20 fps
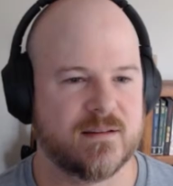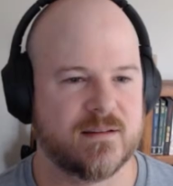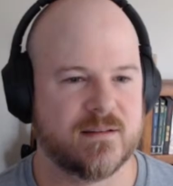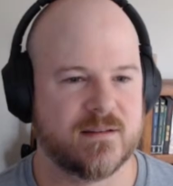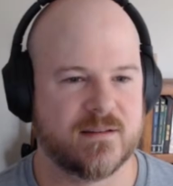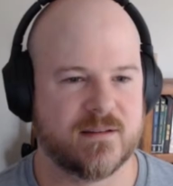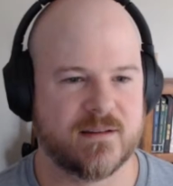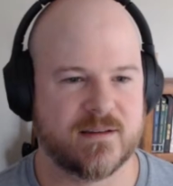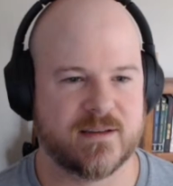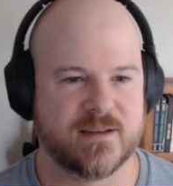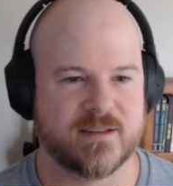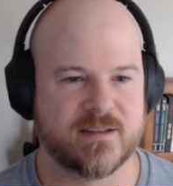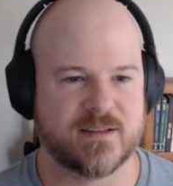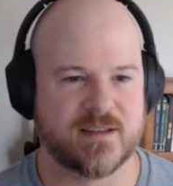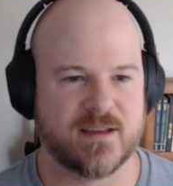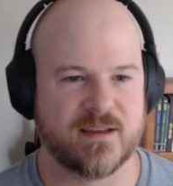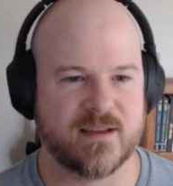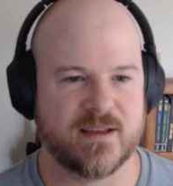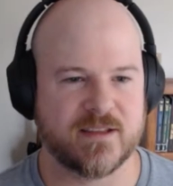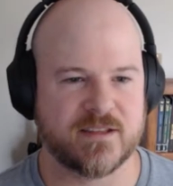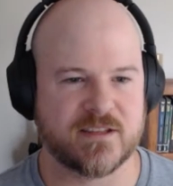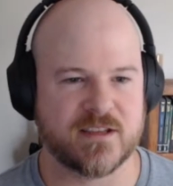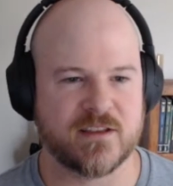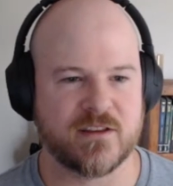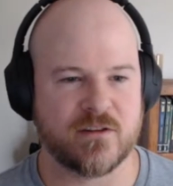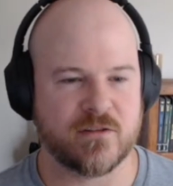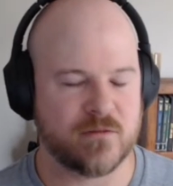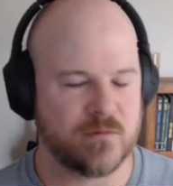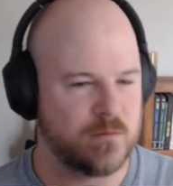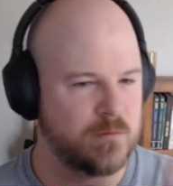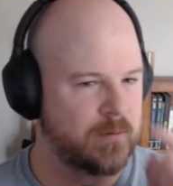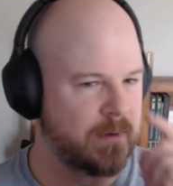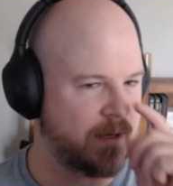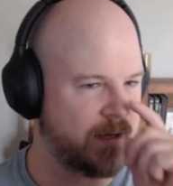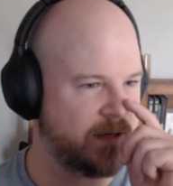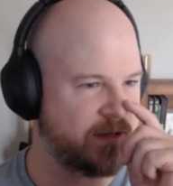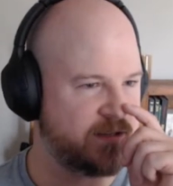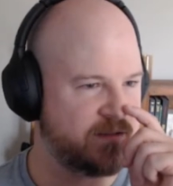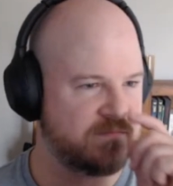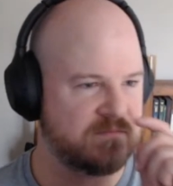It's the
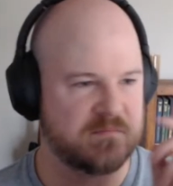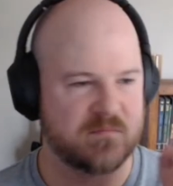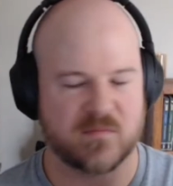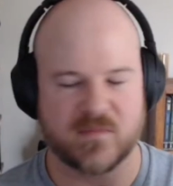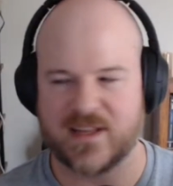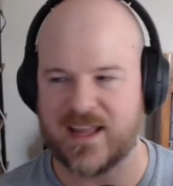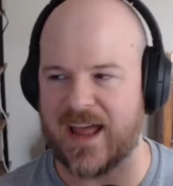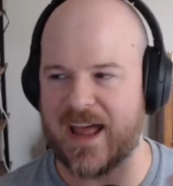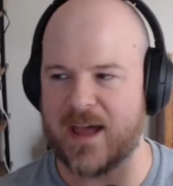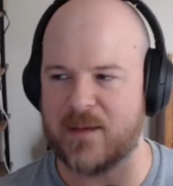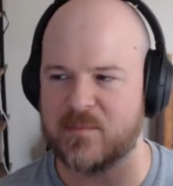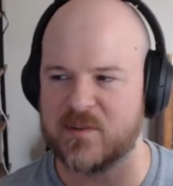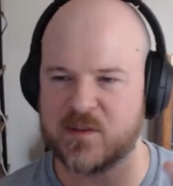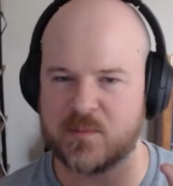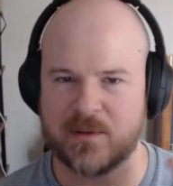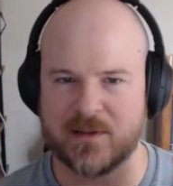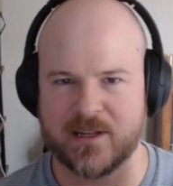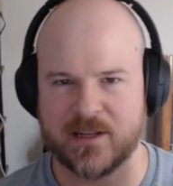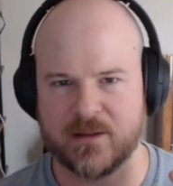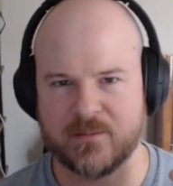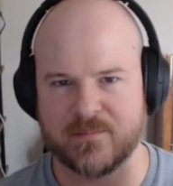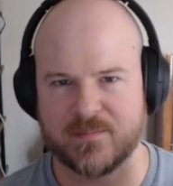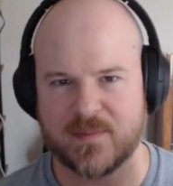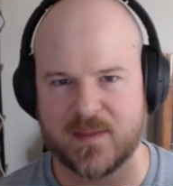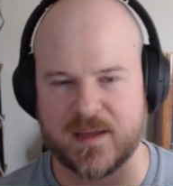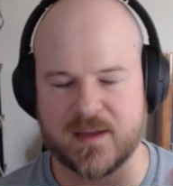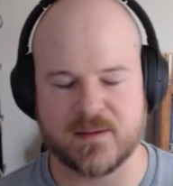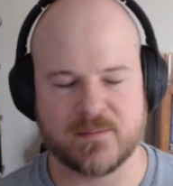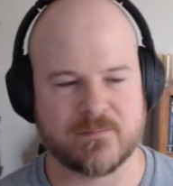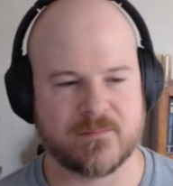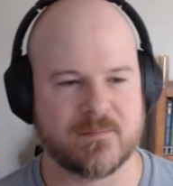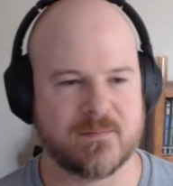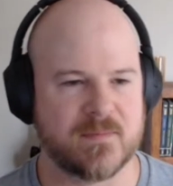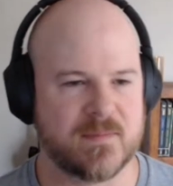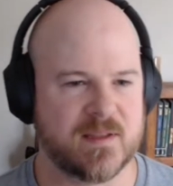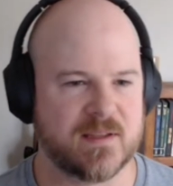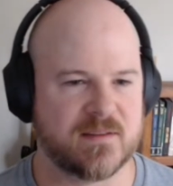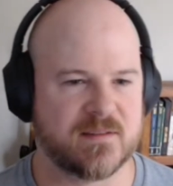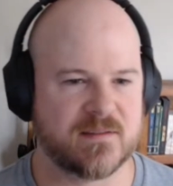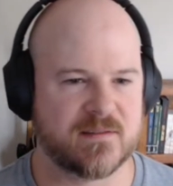new tab splitting thing
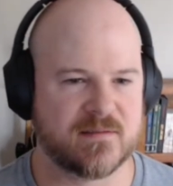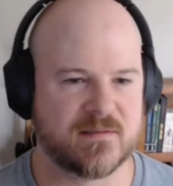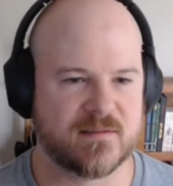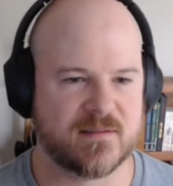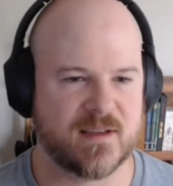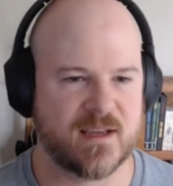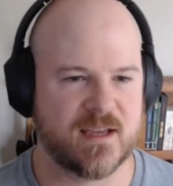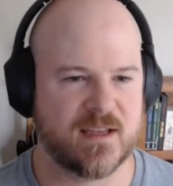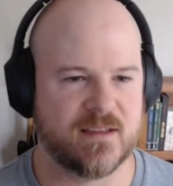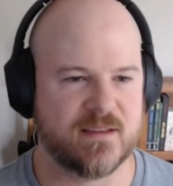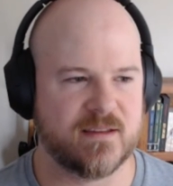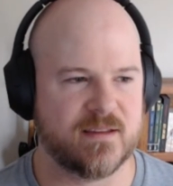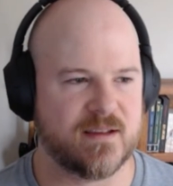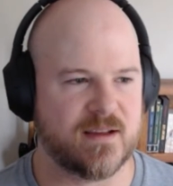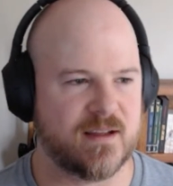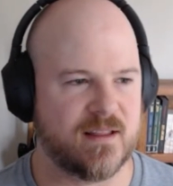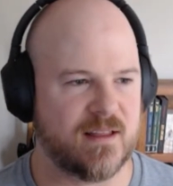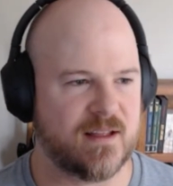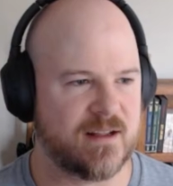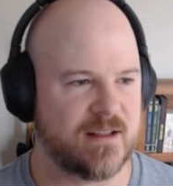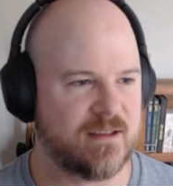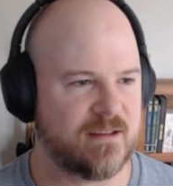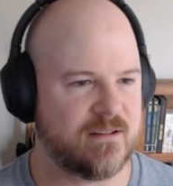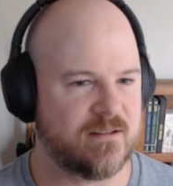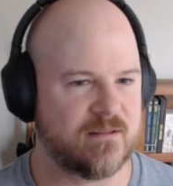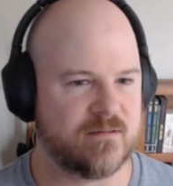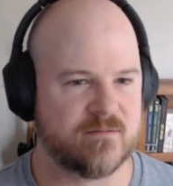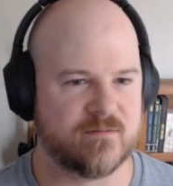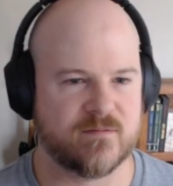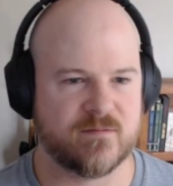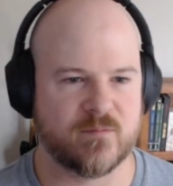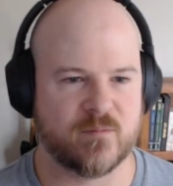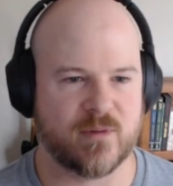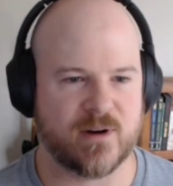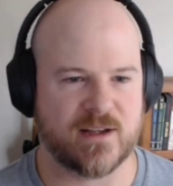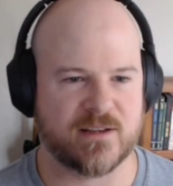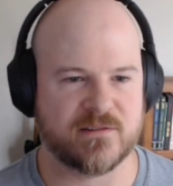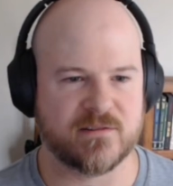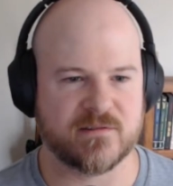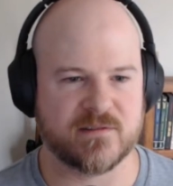that's in a lot of
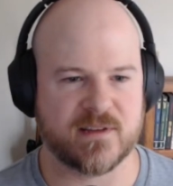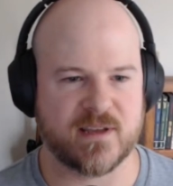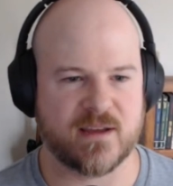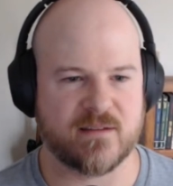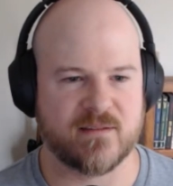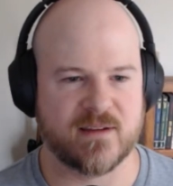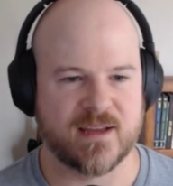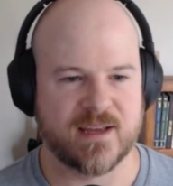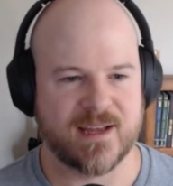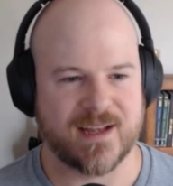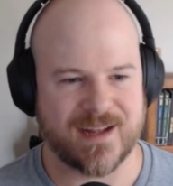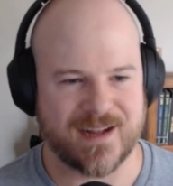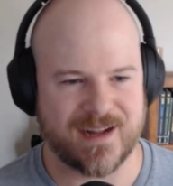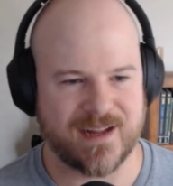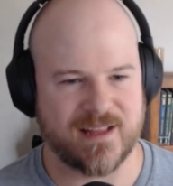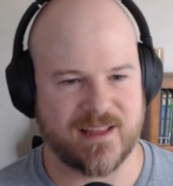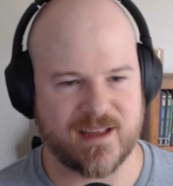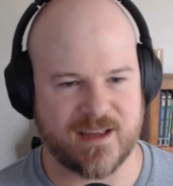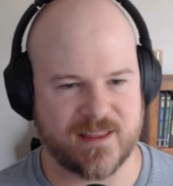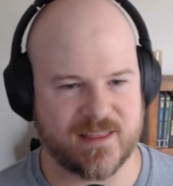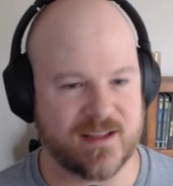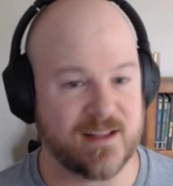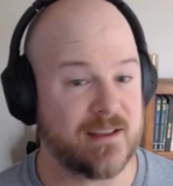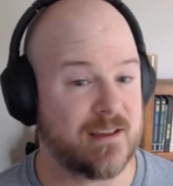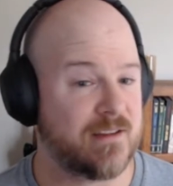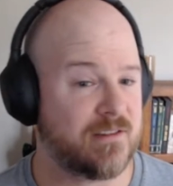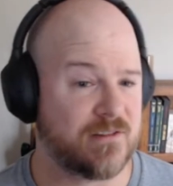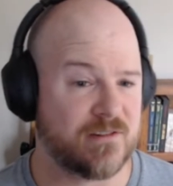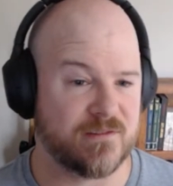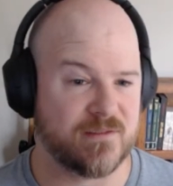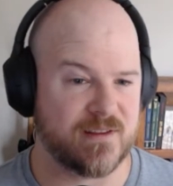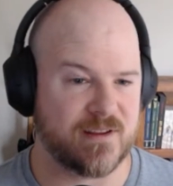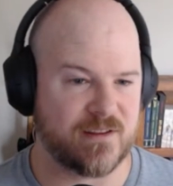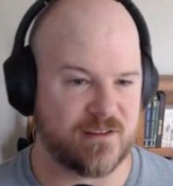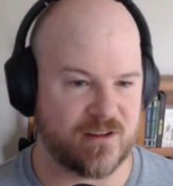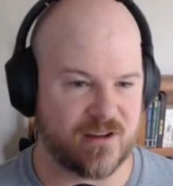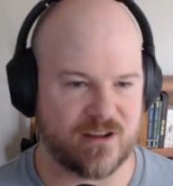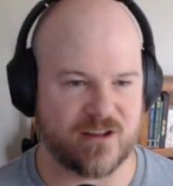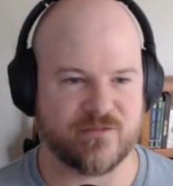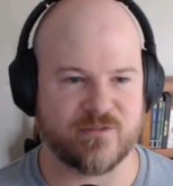browsers now. I thought I had turned it
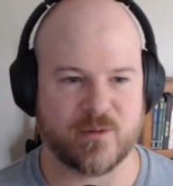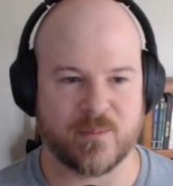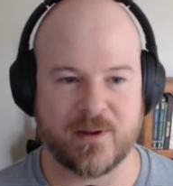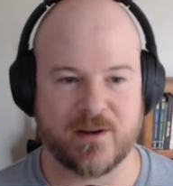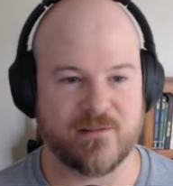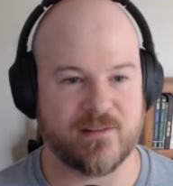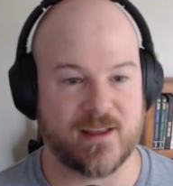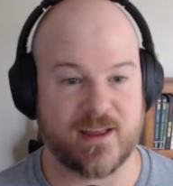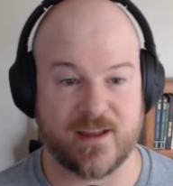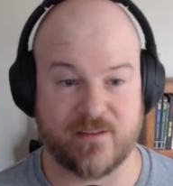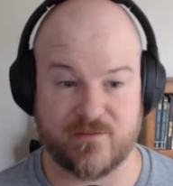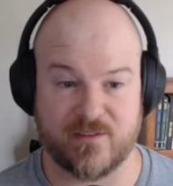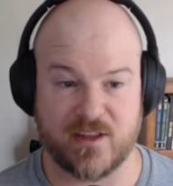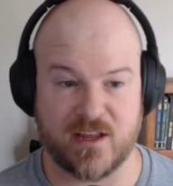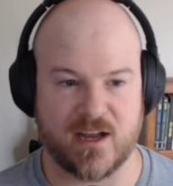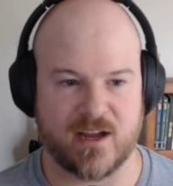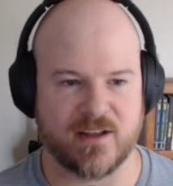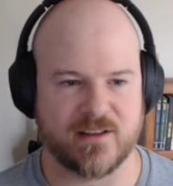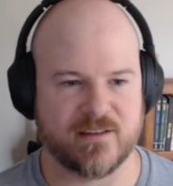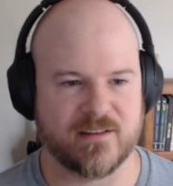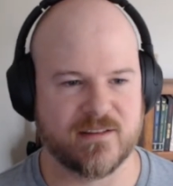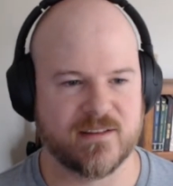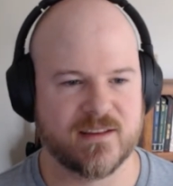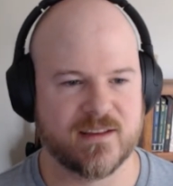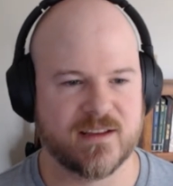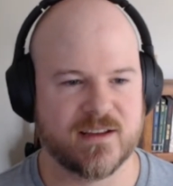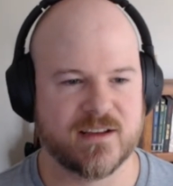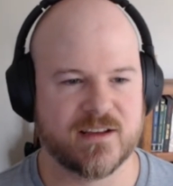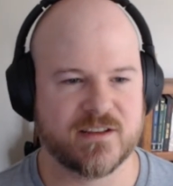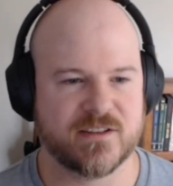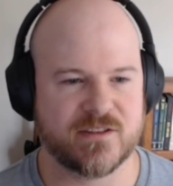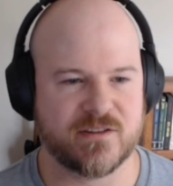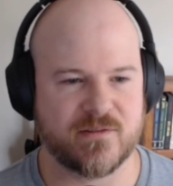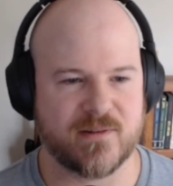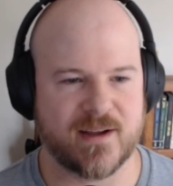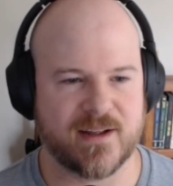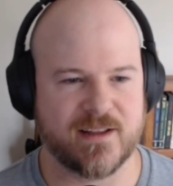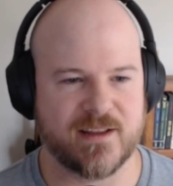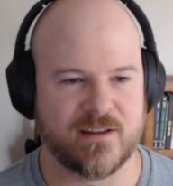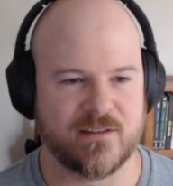off. Apparently, I'm not. So
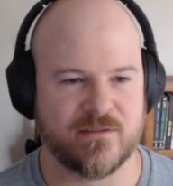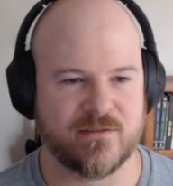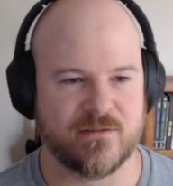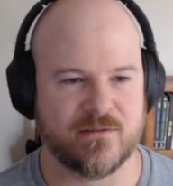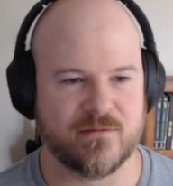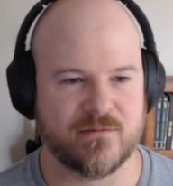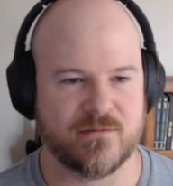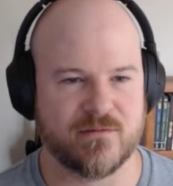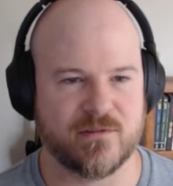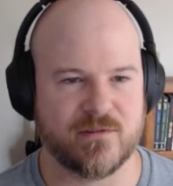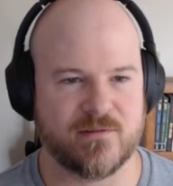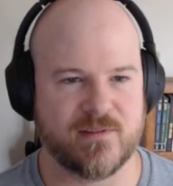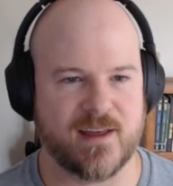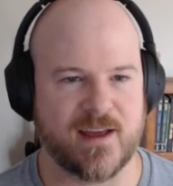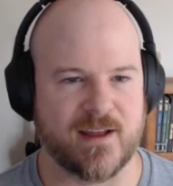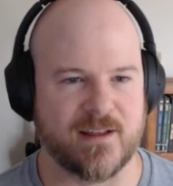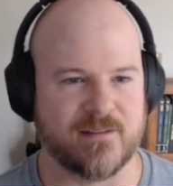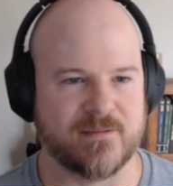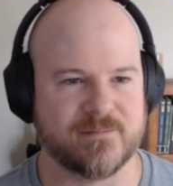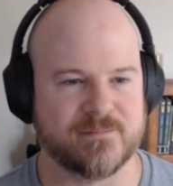I need to do that.